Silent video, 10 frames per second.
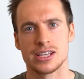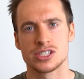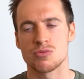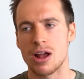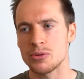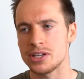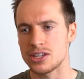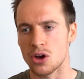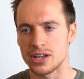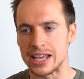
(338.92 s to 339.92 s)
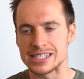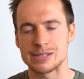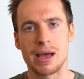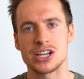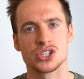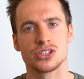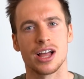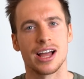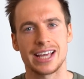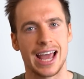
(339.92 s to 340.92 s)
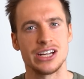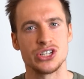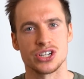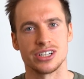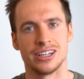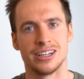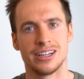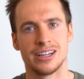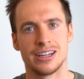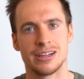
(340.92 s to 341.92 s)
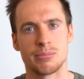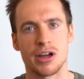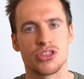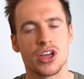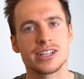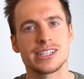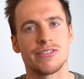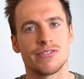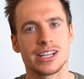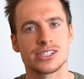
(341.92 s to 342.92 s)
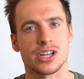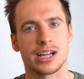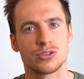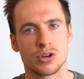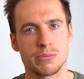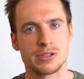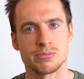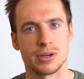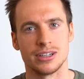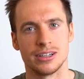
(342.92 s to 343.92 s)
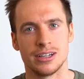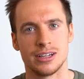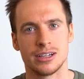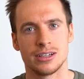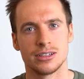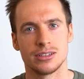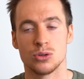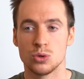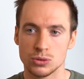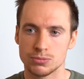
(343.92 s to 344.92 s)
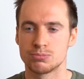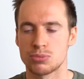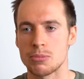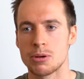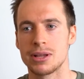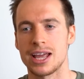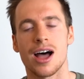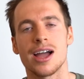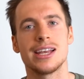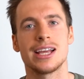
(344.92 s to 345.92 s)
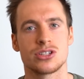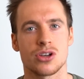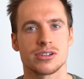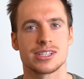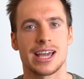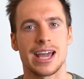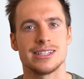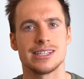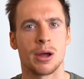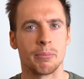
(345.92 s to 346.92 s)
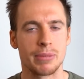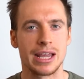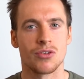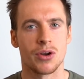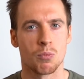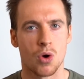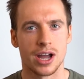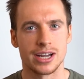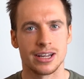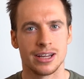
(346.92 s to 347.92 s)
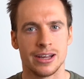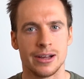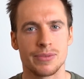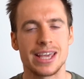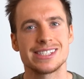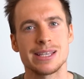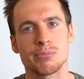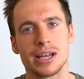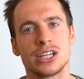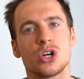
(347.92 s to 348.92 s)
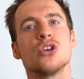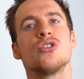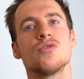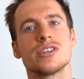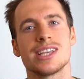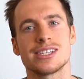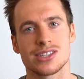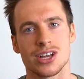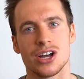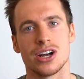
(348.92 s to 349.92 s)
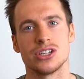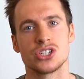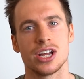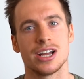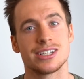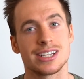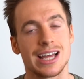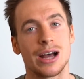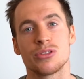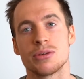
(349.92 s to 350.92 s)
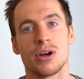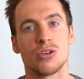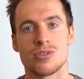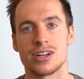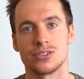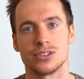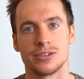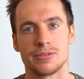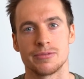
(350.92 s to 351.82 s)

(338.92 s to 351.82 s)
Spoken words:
Surrounded on his special occasion by 30 Philistine groomsmen, all probably highly intoxicated on beer and wine, he simply couldn't resist the urge to tell them a riddle.